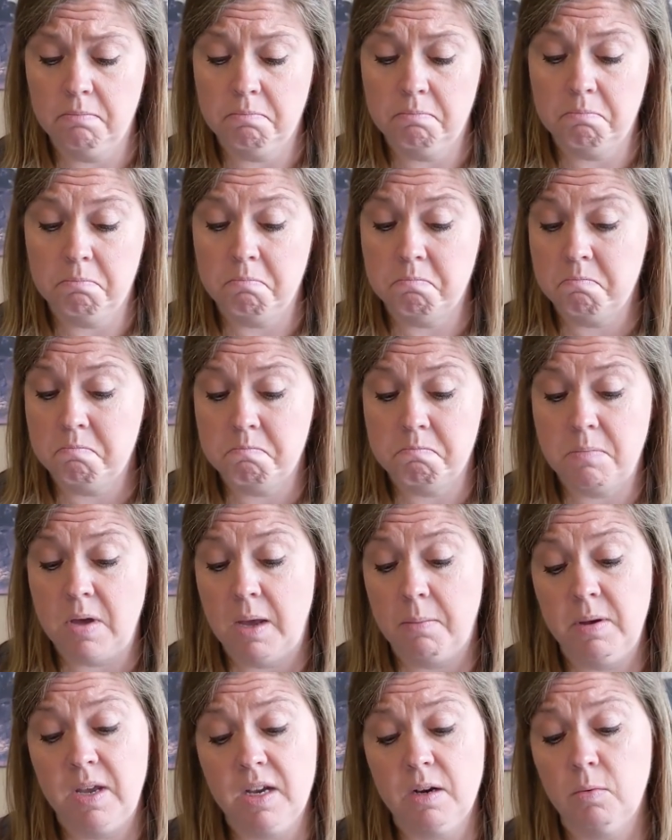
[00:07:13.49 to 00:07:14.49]

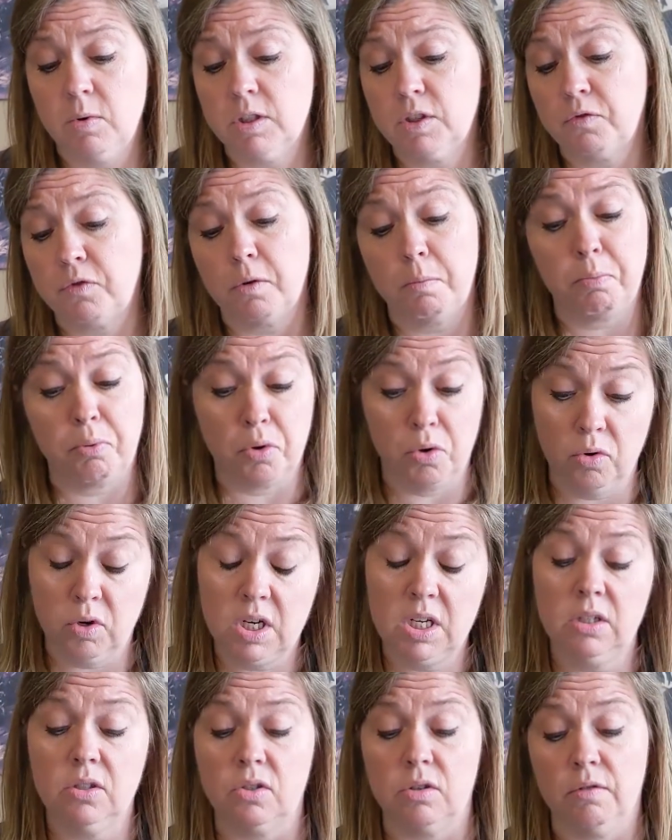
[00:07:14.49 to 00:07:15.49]
Maybe it was for
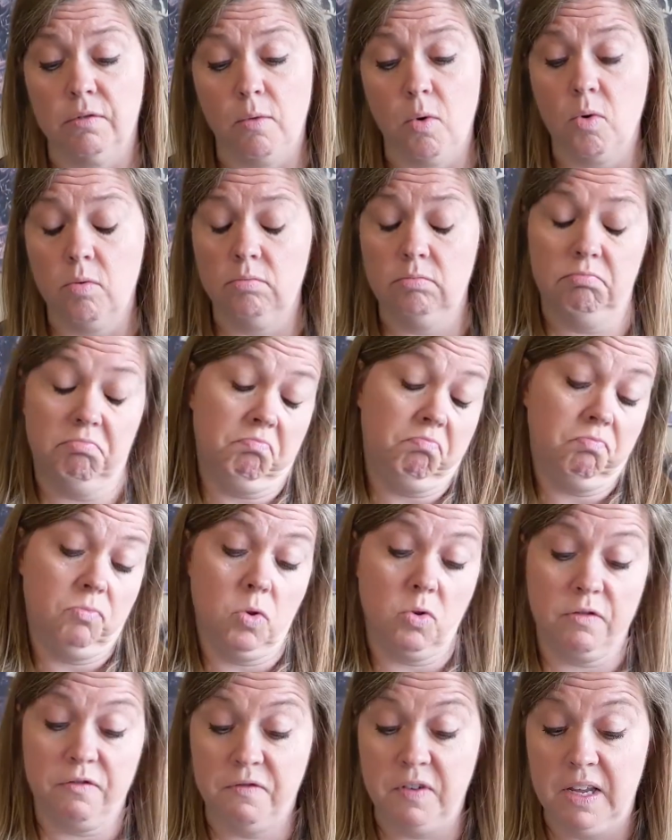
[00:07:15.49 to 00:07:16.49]
Prudence
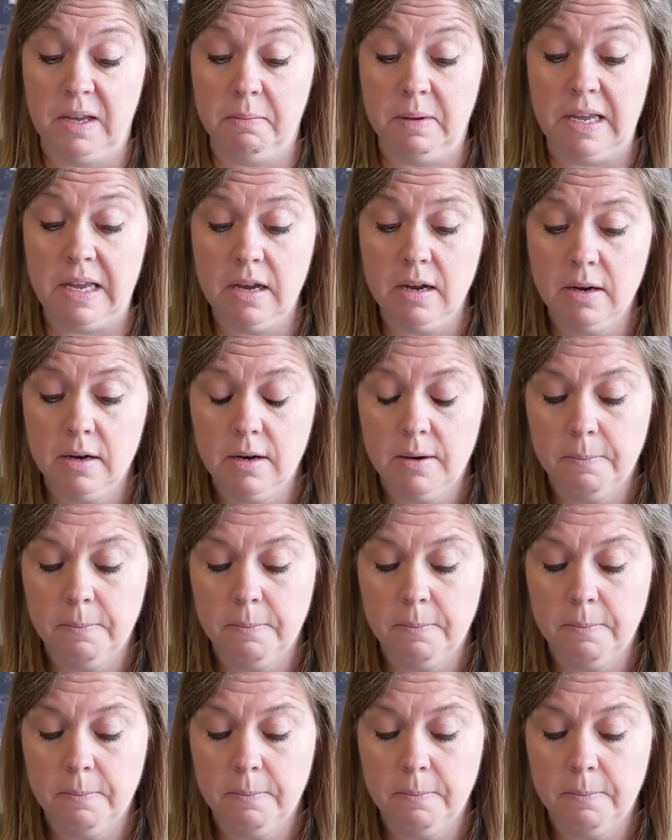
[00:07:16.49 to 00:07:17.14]
or Phoebe.